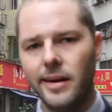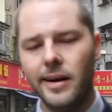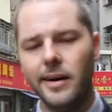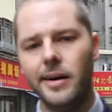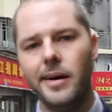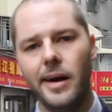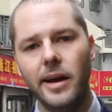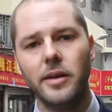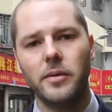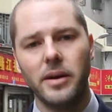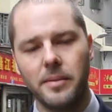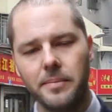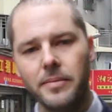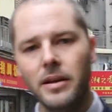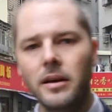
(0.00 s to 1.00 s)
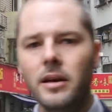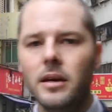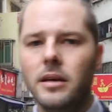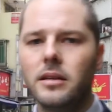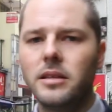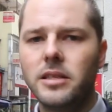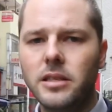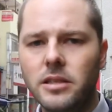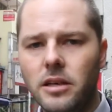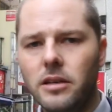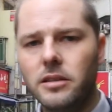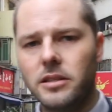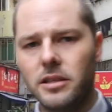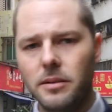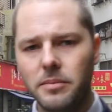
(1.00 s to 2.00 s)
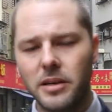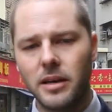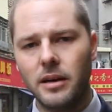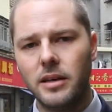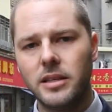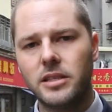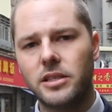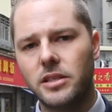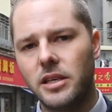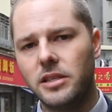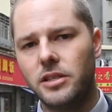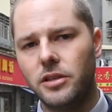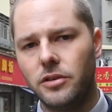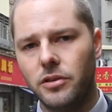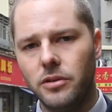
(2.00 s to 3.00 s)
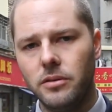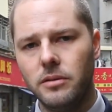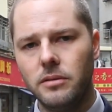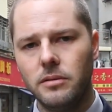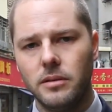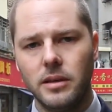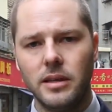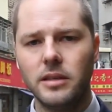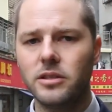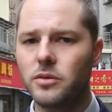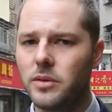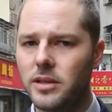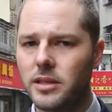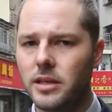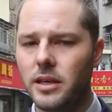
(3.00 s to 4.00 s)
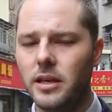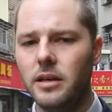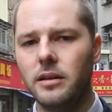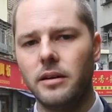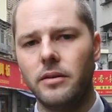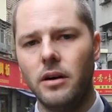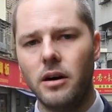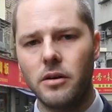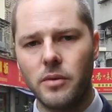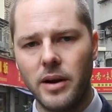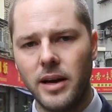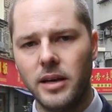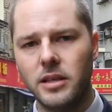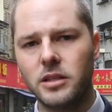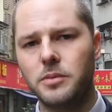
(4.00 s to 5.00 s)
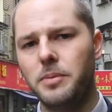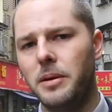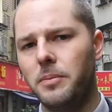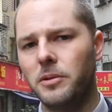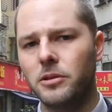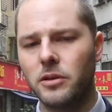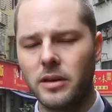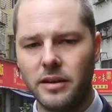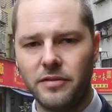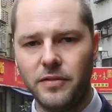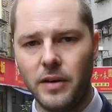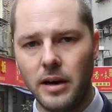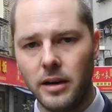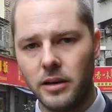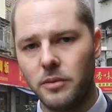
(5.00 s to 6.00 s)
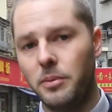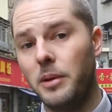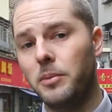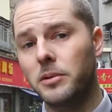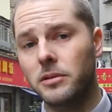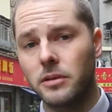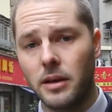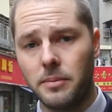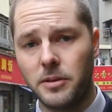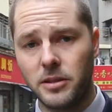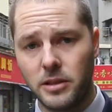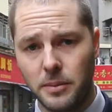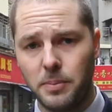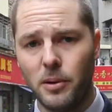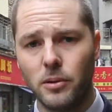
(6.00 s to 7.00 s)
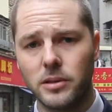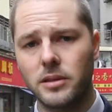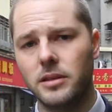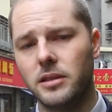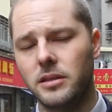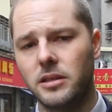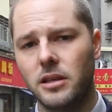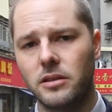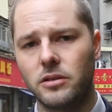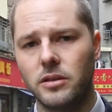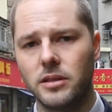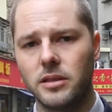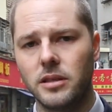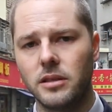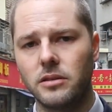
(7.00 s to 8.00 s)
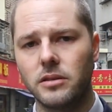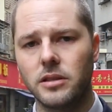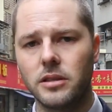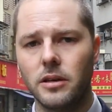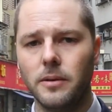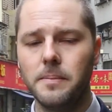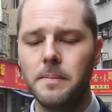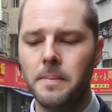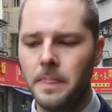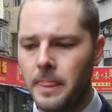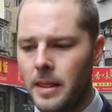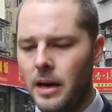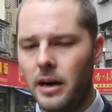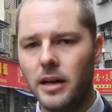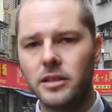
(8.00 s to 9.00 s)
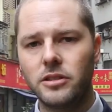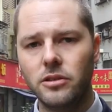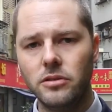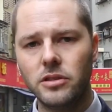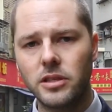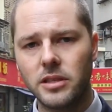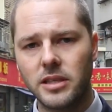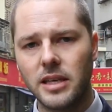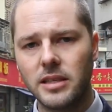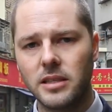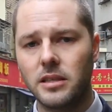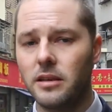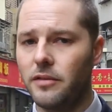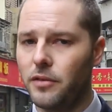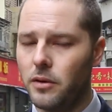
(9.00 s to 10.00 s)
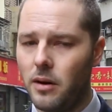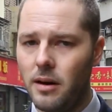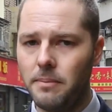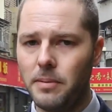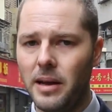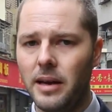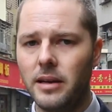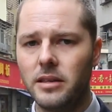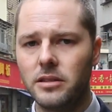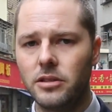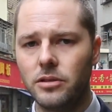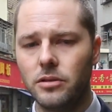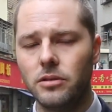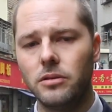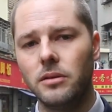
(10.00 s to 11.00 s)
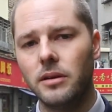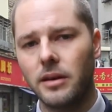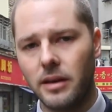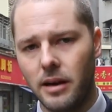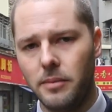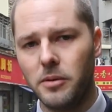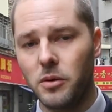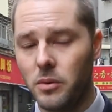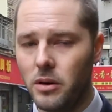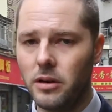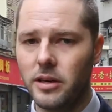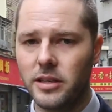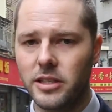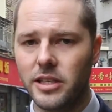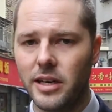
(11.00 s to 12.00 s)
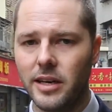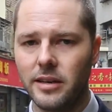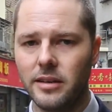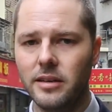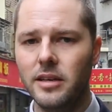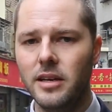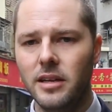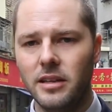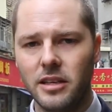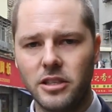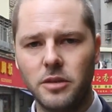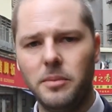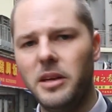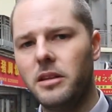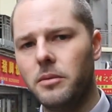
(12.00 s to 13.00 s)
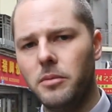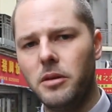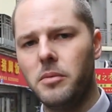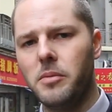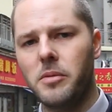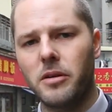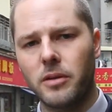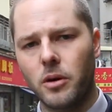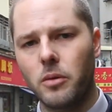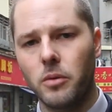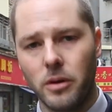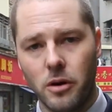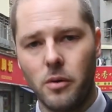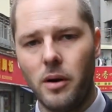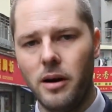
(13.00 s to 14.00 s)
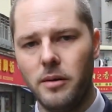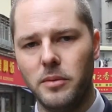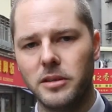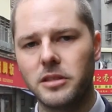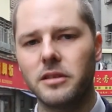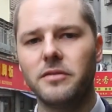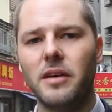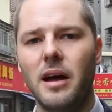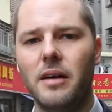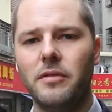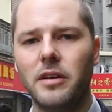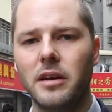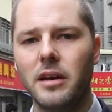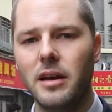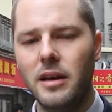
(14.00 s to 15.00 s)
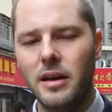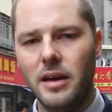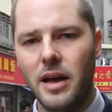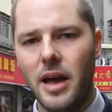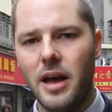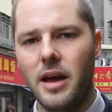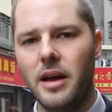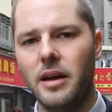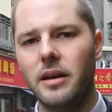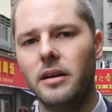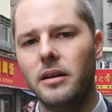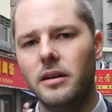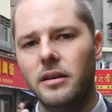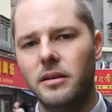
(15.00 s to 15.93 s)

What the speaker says: Anyway, this is not something I suggest you do. It is risky. There are raids. People do get fined. People do get deported, etc., etc. So I do suggest that if you are planning to come and work in China, that you meet the minimum requirements of having a